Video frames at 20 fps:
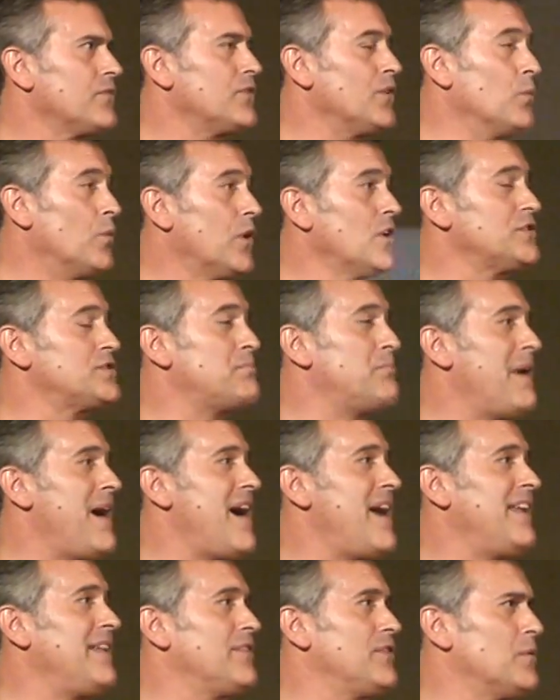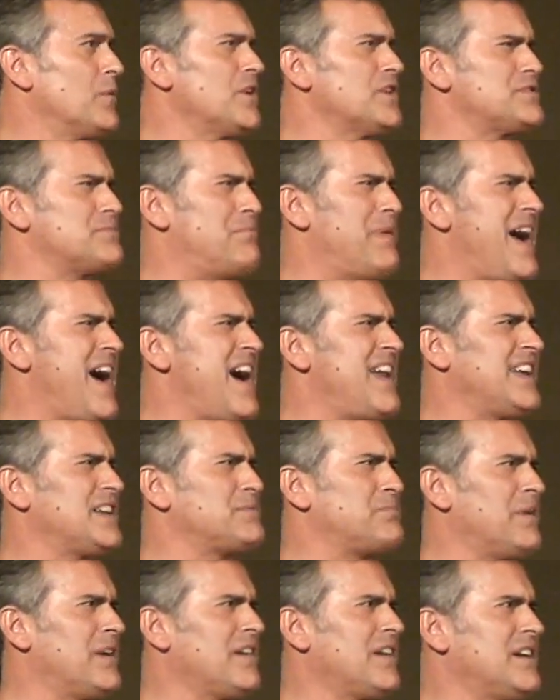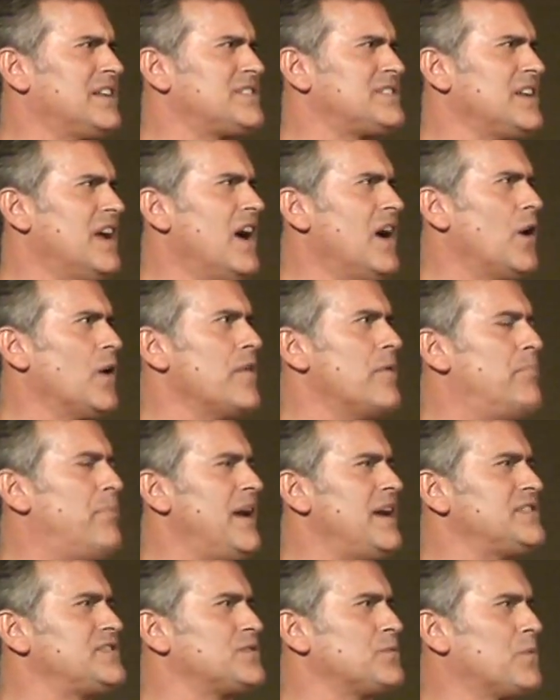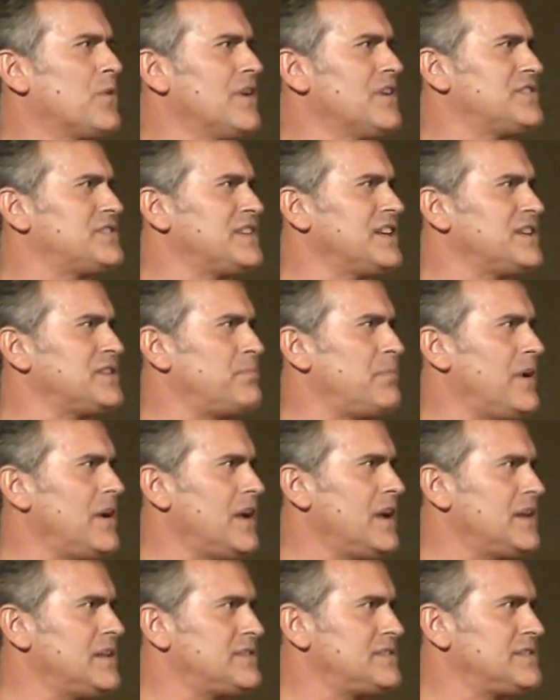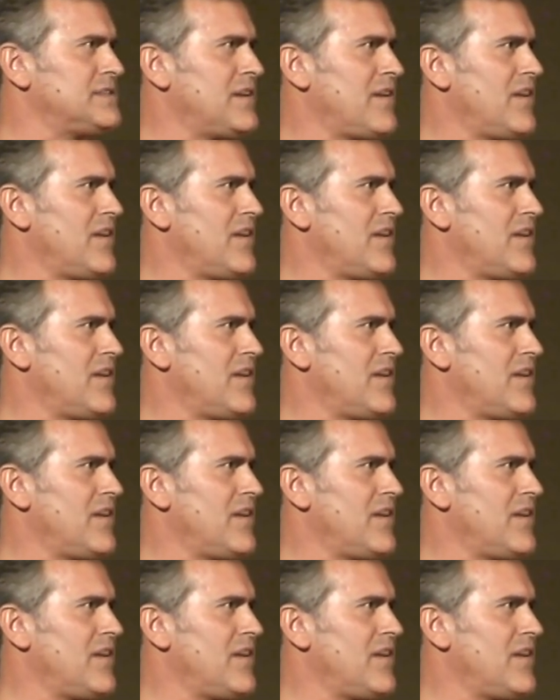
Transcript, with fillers: The worst bad, the worst bad experience, or the best worst experience?